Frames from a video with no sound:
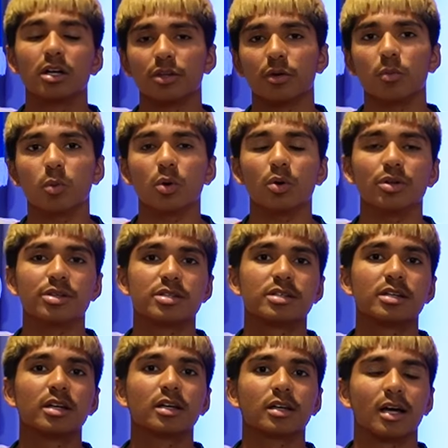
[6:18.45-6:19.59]
The Whartons,
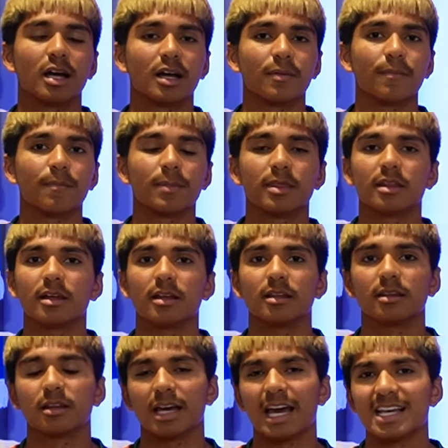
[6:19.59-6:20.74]
the